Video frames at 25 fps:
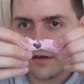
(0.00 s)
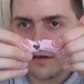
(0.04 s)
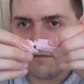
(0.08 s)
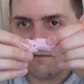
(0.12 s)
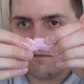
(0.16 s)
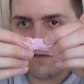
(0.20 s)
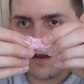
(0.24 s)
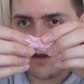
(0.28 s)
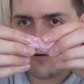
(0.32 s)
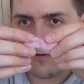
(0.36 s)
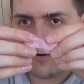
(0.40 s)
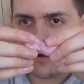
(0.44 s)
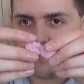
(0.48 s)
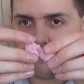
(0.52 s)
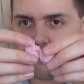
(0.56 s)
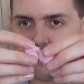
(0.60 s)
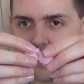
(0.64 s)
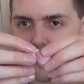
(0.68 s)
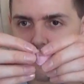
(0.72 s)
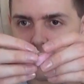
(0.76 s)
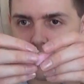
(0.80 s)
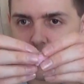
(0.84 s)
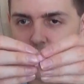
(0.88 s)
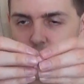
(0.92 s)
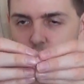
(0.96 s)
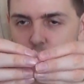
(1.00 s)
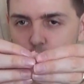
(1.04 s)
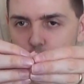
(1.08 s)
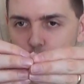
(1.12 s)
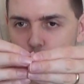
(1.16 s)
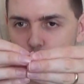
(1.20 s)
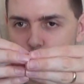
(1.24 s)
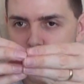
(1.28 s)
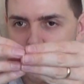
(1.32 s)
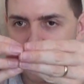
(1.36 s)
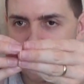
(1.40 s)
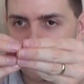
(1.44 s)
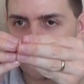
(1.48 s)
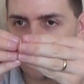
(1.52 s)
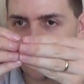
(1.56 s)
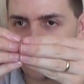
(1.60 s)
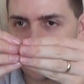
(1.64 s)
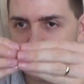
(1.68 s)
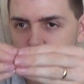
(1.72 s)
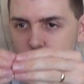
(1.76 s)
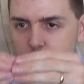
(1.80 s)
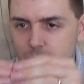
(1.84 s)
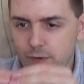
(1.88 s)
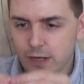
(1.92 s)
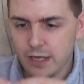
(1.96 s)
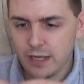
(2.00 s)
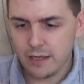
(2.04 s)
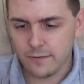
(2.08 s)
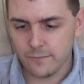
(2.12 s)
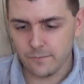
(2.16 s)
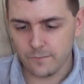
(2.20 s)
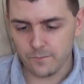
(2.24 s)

Very, very gooey and chewy.